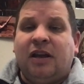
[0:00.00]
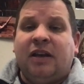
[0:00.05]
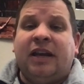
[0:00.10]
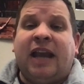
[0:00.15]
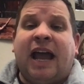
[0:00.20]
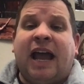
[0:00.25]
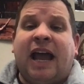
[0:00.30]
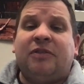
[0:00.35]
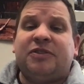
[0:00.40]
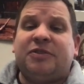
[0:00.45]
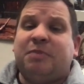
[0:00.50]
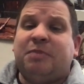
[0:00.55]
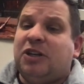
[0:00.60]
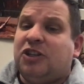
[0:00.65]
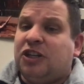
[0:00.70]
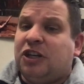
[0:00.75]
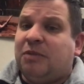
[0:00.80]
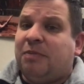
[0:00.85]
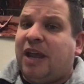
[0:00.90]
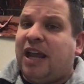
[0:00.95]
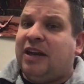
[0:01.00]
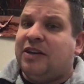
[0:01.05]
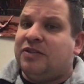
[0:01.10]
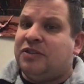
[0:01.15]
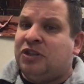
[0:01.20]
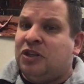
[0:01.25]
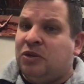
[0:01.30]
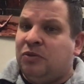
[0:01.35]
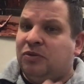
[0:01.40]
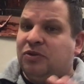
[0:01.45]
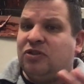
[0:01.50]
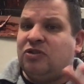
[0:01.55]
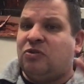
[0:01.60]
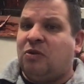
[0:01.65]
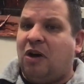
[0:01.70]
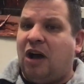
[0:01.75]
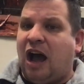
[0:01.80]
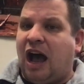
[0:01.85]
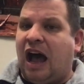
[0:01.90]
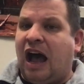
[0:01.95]
Now, speech and debate is used
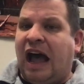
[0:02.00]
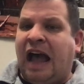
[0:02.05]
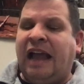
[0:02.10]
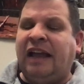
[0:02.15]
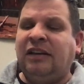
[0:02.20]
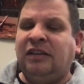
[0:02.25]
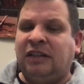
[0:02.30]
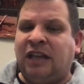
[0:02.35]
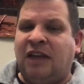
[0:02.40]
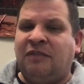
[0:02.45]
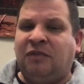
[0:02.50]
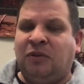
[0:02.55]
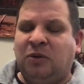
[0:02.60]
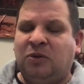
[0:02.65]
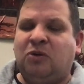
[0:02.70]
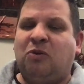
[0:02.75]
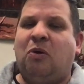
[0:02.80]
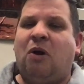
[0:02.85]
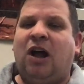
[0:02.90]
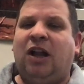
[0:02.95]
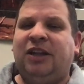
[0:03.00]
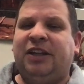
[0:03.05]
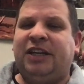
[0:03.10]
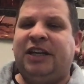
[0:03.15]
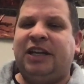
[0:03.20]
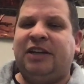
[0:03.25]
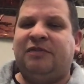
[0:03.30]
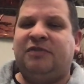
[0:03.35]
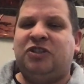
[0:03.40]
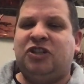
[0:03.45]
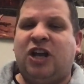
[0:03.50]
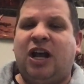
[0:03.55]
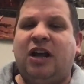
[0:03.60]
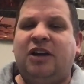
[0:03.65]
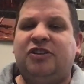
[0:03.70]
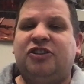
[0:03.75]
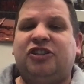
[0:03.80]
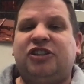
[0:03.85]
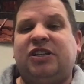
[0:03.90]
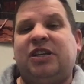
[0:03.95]
to a high-level quality of
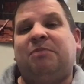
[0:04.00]
judge,